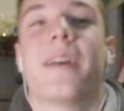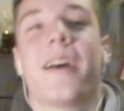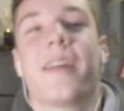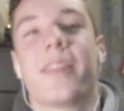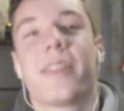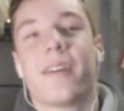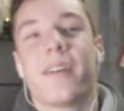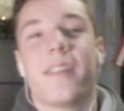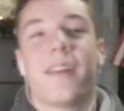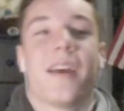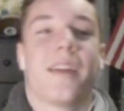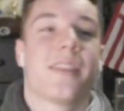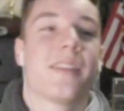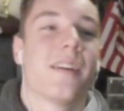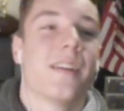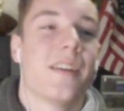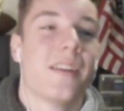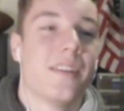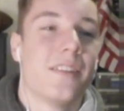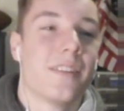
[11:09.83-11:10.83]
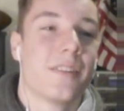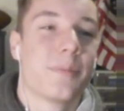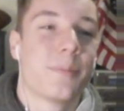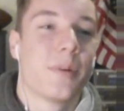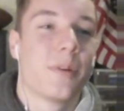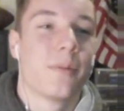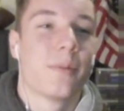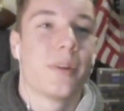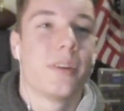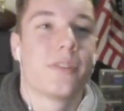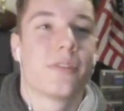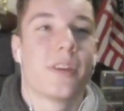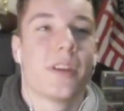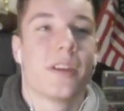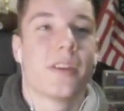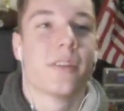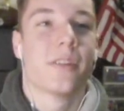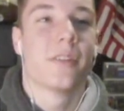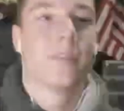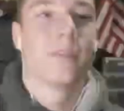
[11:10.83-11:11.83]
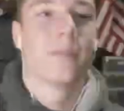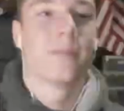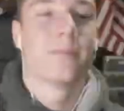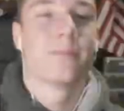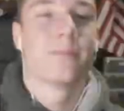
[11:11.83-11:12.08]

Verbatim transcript: I thought I had just pulled White Dracos.